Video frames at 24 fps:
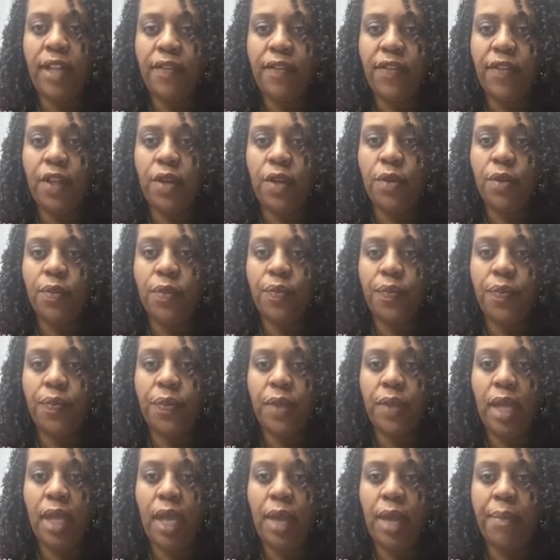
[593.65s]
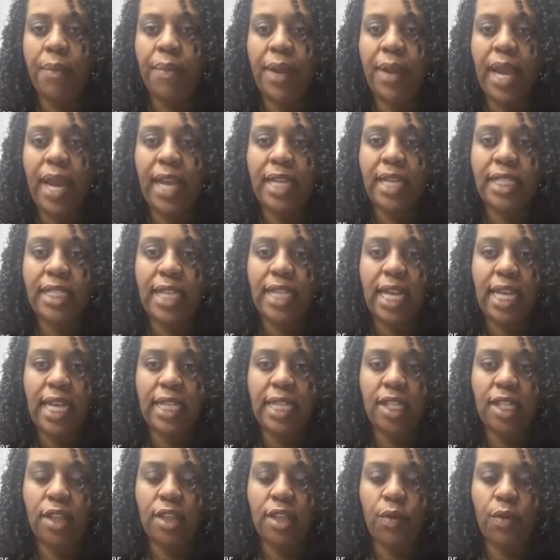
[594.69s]
view, but I can take it
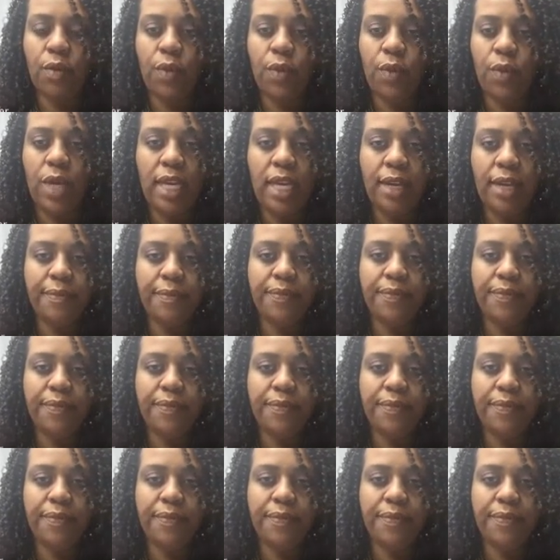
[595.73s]
to the week.